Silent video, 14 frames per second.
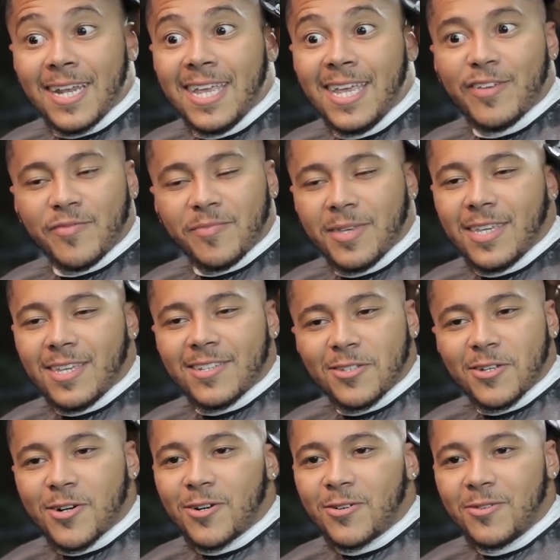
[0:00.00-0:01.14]
Believe me.
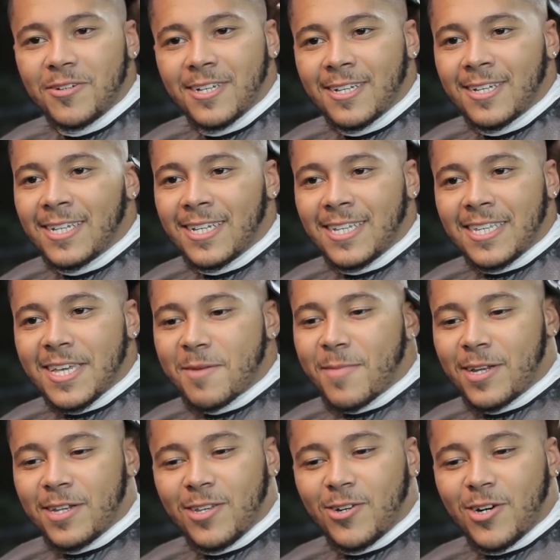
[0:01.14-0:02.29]
So, yeah,
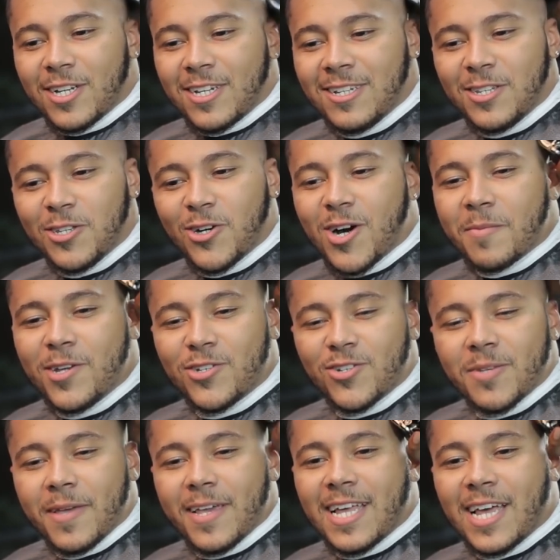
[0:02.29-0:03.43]
man, you gotta make sure
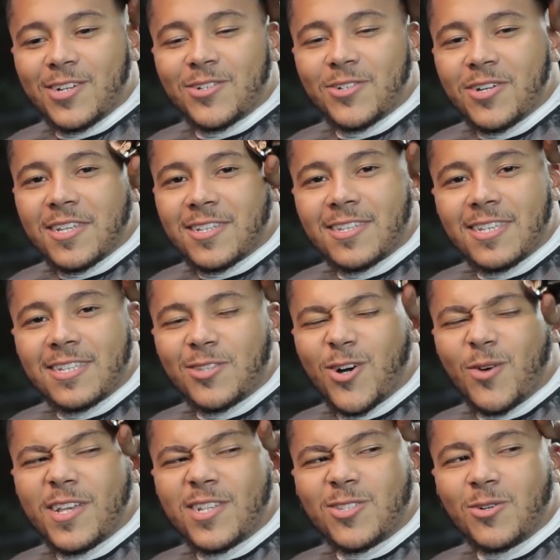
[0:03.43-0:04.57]
you make that choice.
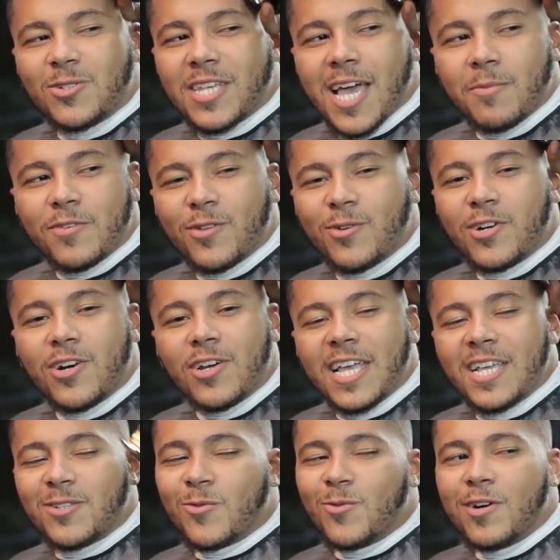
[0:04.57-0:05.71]
Don't waste no time with no girl
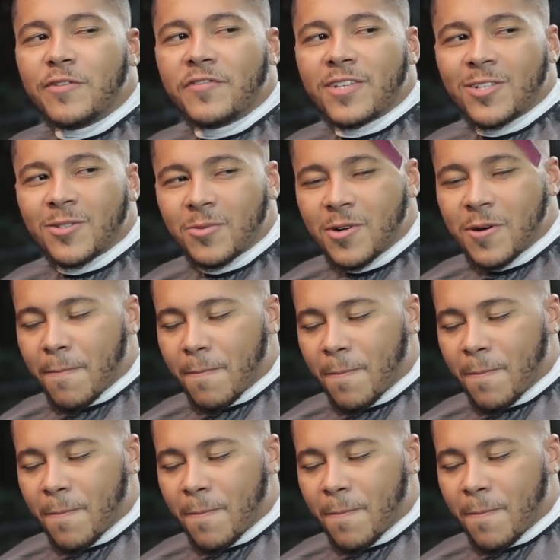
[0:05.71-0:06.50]
that isn't worth it as well.